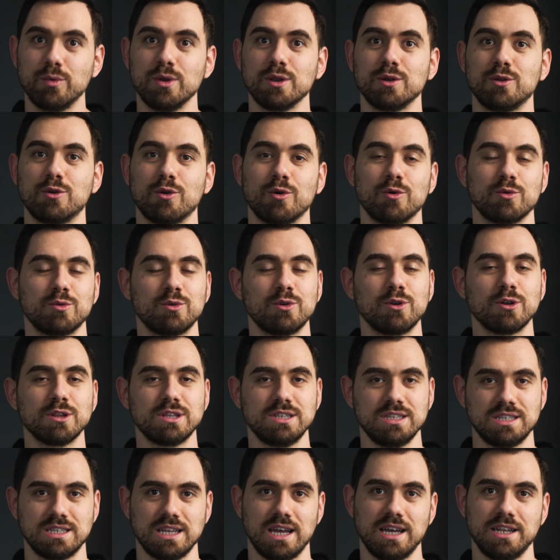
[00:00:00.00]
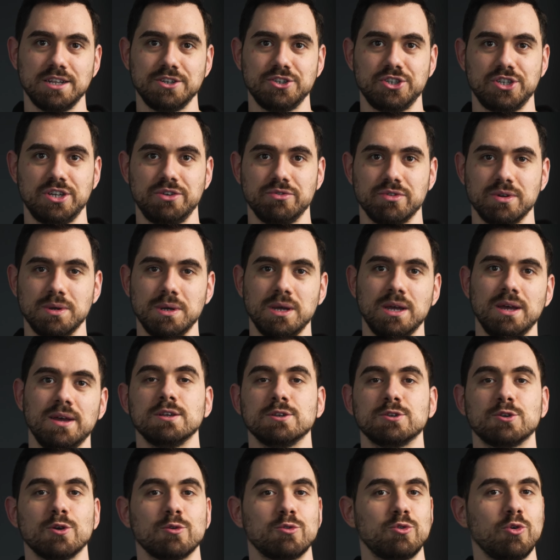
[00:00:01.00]
will grow, not inside the gym.
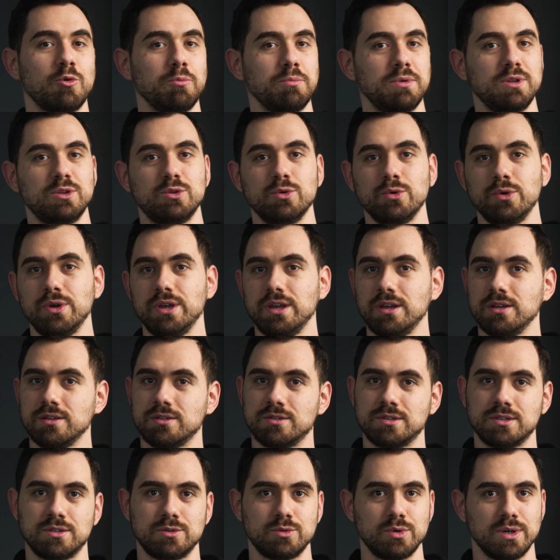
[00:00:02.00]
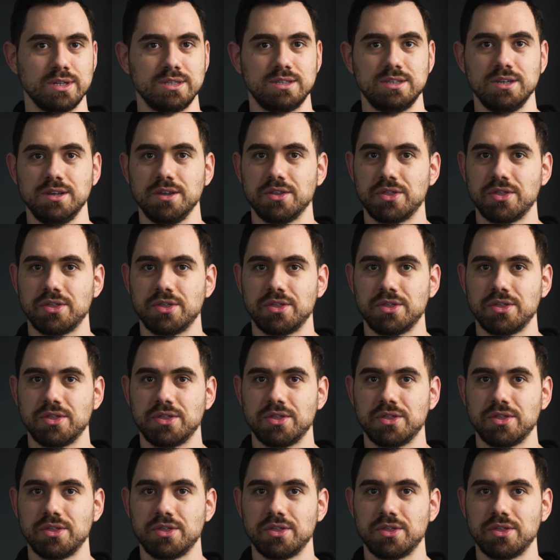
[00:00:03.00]
So don't be doing 20,